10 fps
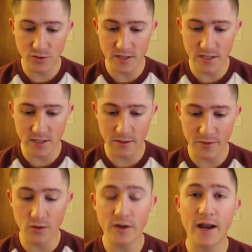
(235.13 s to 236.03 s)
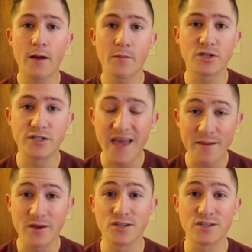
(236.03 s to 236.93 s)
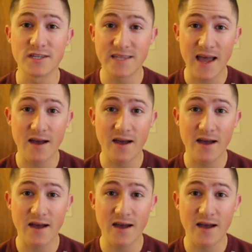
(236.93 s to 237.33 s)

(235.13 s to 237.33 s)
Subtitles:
you can see, I mean, look at how much damage this